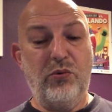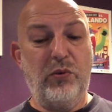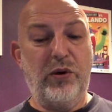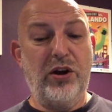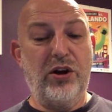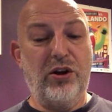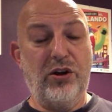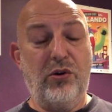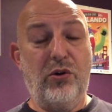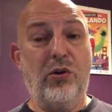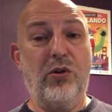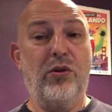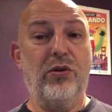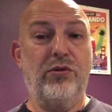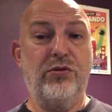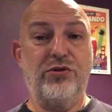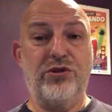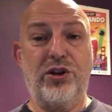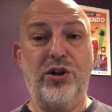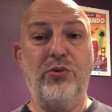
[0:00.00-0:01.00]
we are
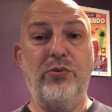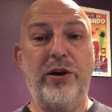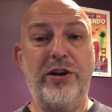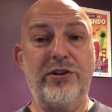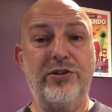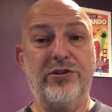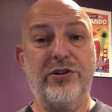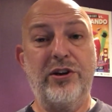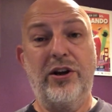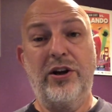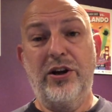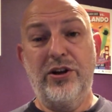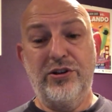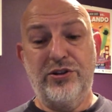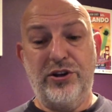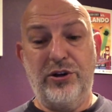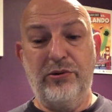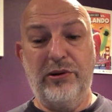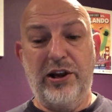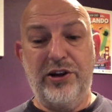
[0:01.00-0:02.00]
2 wins,
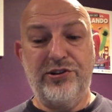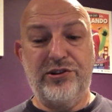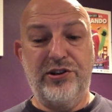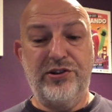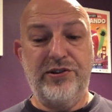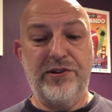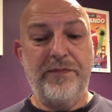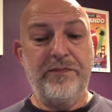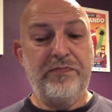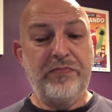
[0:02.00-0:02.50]
2 losses.